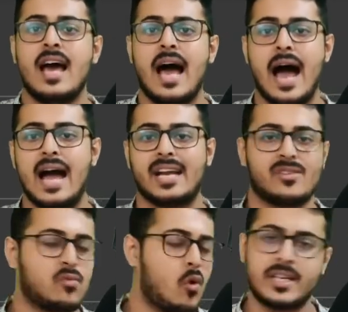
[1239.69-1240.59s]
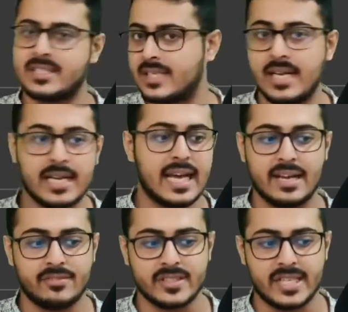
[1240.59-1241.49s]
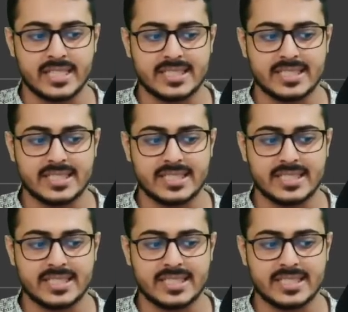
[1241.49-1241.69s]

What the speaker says: and what is it and everything.